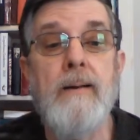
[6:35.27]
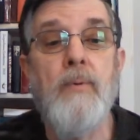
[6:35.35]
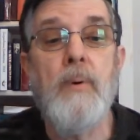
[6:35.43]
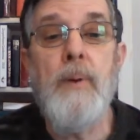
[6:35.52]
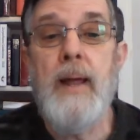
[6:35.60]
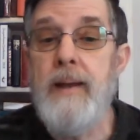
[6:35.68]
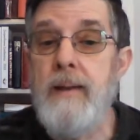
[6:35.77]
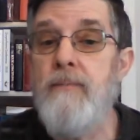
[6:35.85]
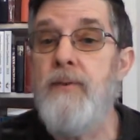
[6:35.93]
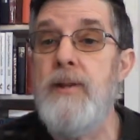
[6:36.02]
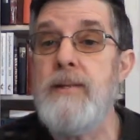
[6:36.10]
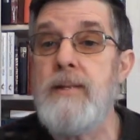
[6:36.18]
We're planning
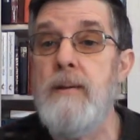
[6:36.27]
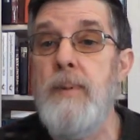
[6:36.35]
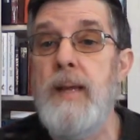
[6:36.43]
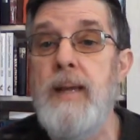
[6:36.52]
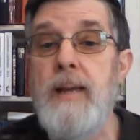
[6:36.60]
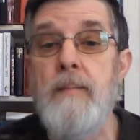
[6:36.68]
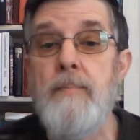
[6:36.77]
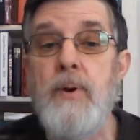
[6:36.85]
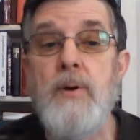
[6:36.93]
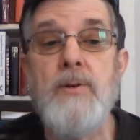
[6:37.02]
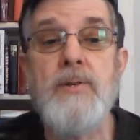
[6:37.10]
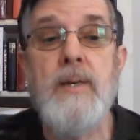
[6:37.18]
for this to be in
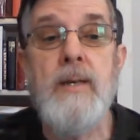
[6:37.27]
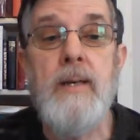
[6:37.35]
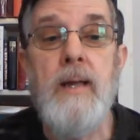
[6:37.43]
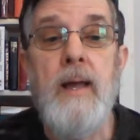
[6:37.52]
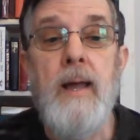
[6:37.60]
person.